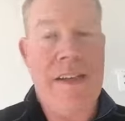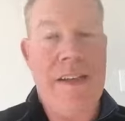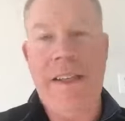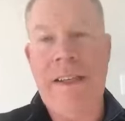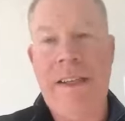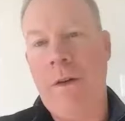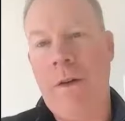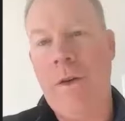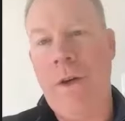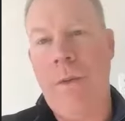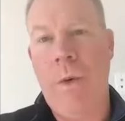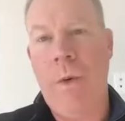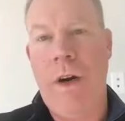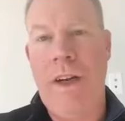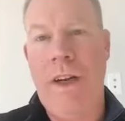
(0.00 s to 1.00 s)
detailed trim
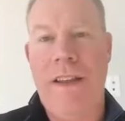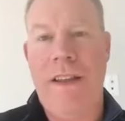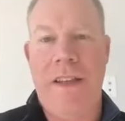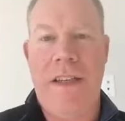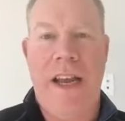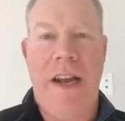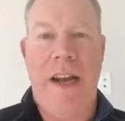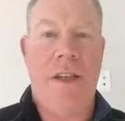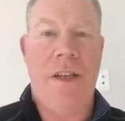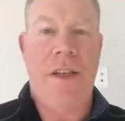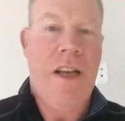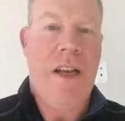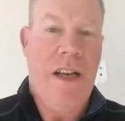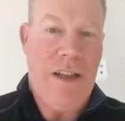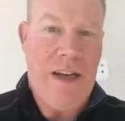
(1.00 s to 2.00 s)
work in this house,
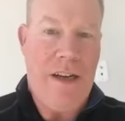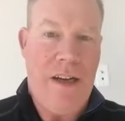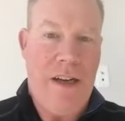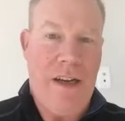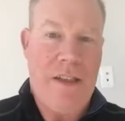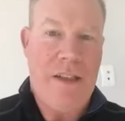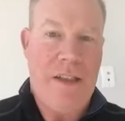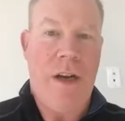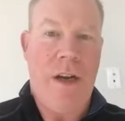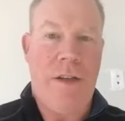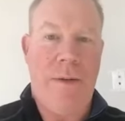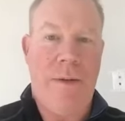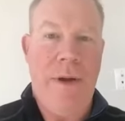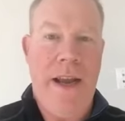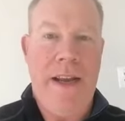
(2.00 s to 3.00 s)
a lot of custom
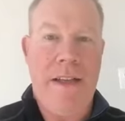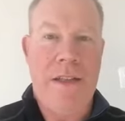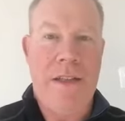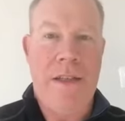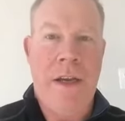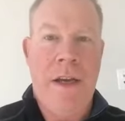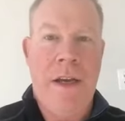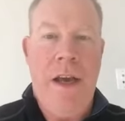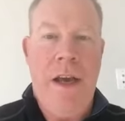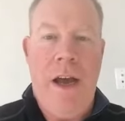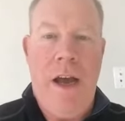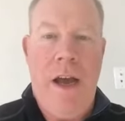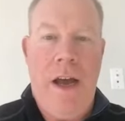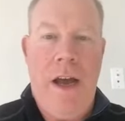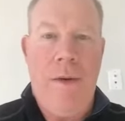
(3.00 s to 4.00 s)
color paints.
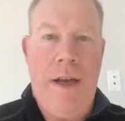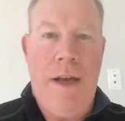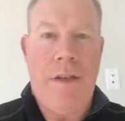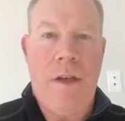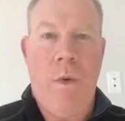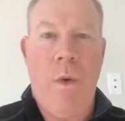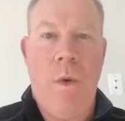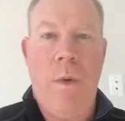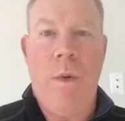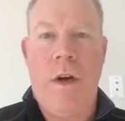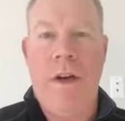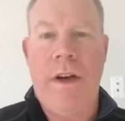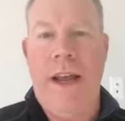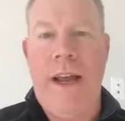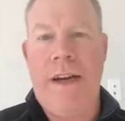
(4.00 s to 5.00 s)
And so what we're
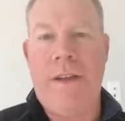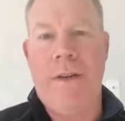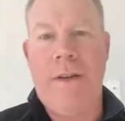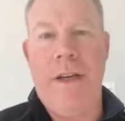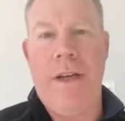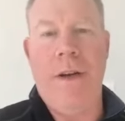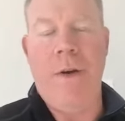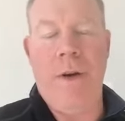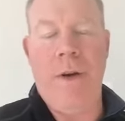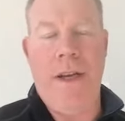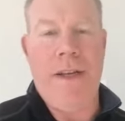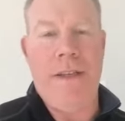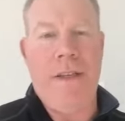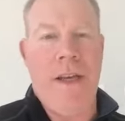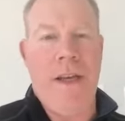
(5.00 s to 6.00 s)
going to actually do
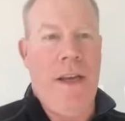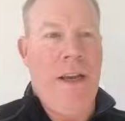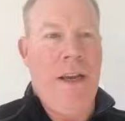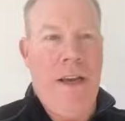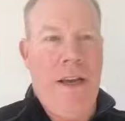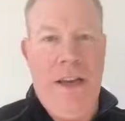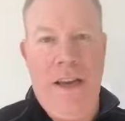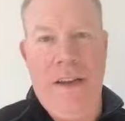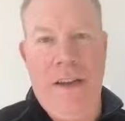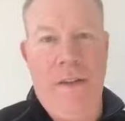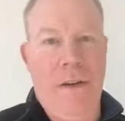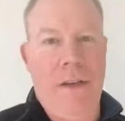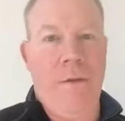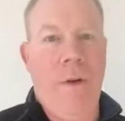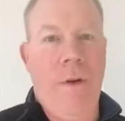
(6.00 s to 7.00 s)
is
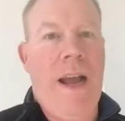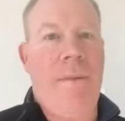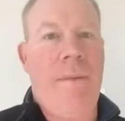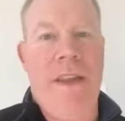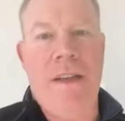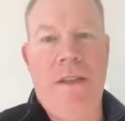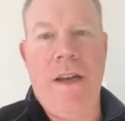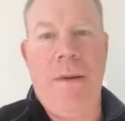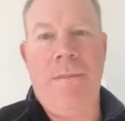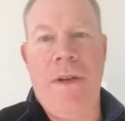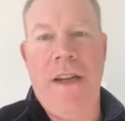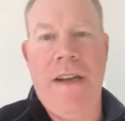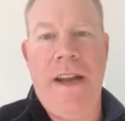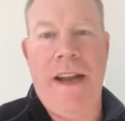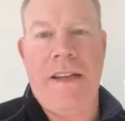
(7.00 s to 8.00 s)
wrap this up in
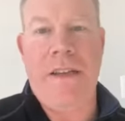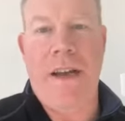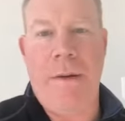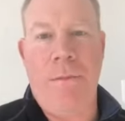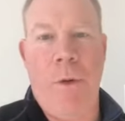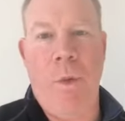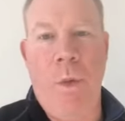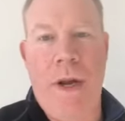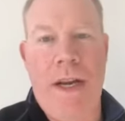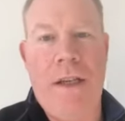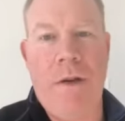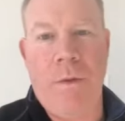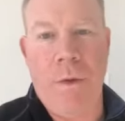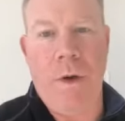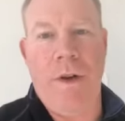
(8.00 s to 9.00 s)
the next couple of weeks,
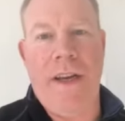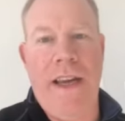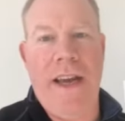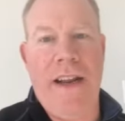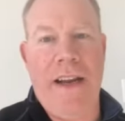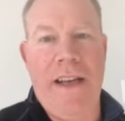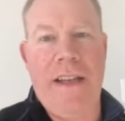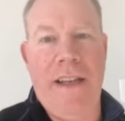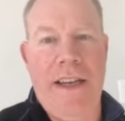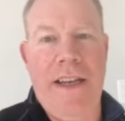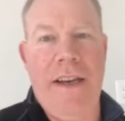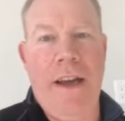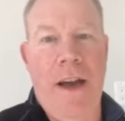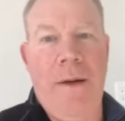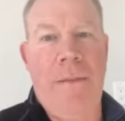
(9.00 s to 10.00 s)
really get it
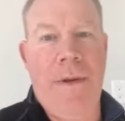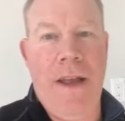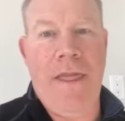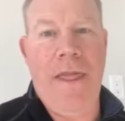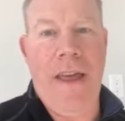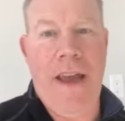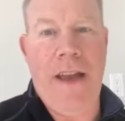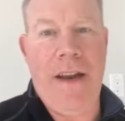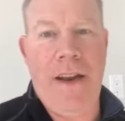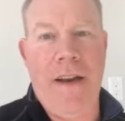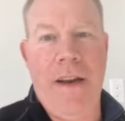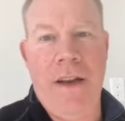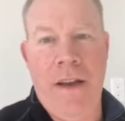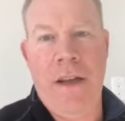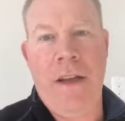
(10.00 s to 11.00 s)
cleaned up, and then
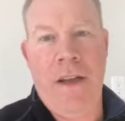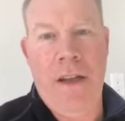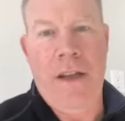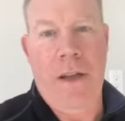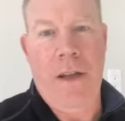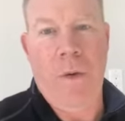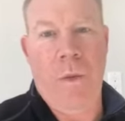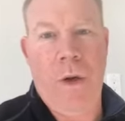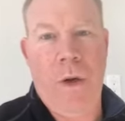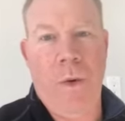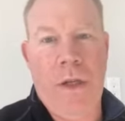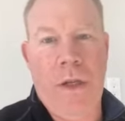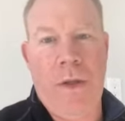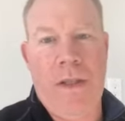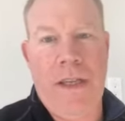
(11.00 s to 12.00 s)

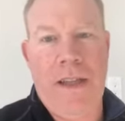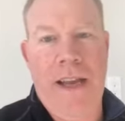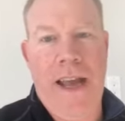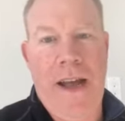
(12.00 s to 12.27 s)
once we see the